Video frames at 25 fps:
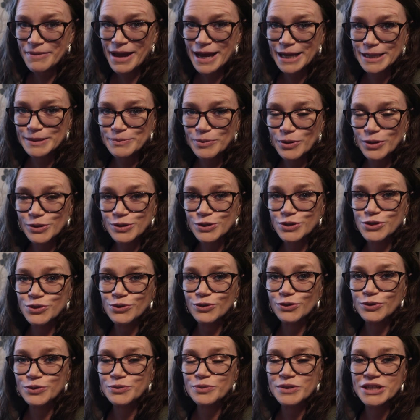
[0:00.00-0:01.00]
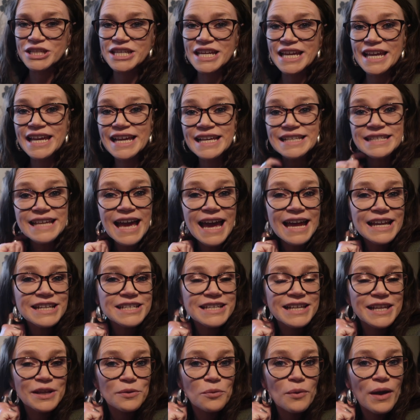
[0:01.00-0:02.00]
Max boxer shorts, which he is
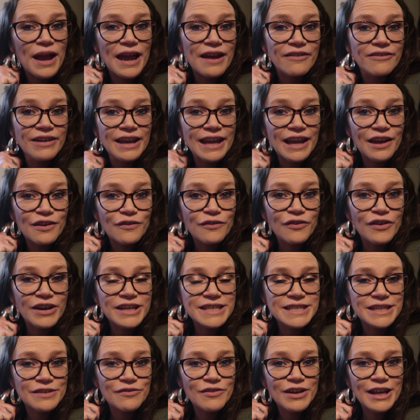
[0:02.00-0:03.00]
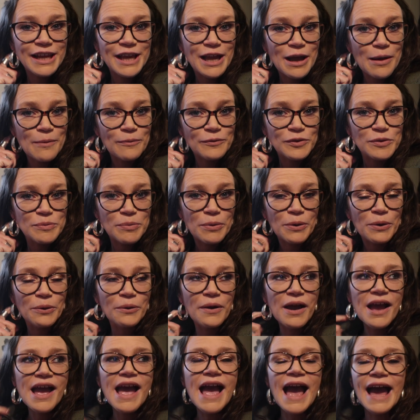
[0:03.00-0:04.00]
actually wearing and finding really
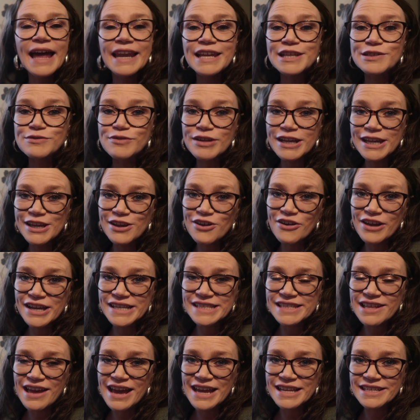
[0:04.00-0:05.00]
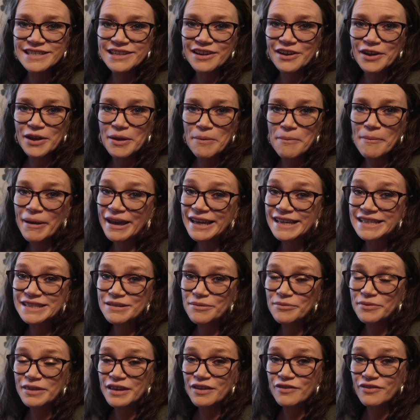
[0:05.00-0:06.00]
comfortable. And it's really nice that actually I can make
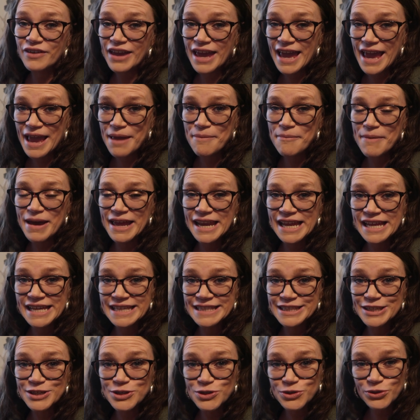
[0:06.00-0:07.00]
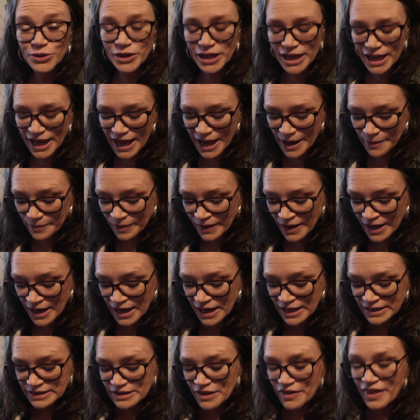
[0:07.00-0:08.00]
something for him and he's enjoying it.
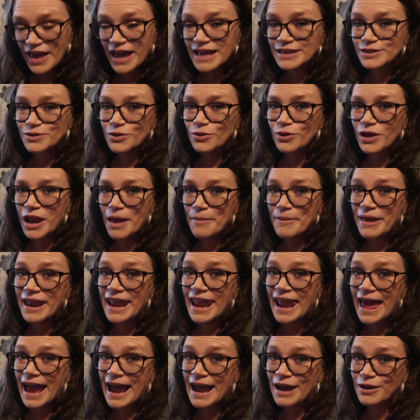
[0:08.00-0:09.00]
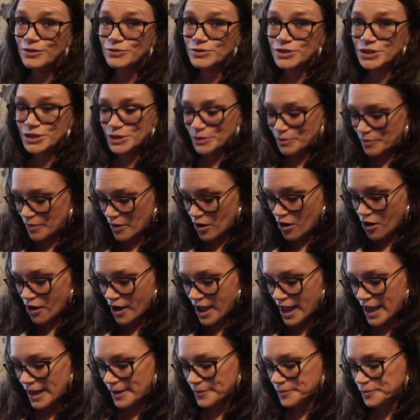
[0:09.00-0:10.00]
So that's all I'm allowed to
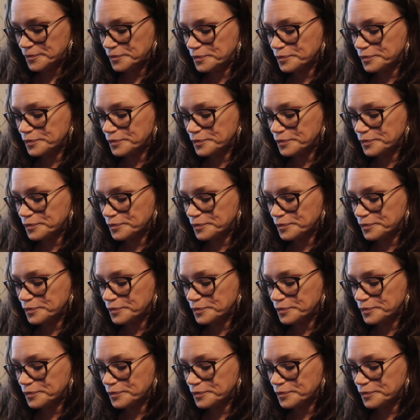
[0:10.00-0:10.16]
buy.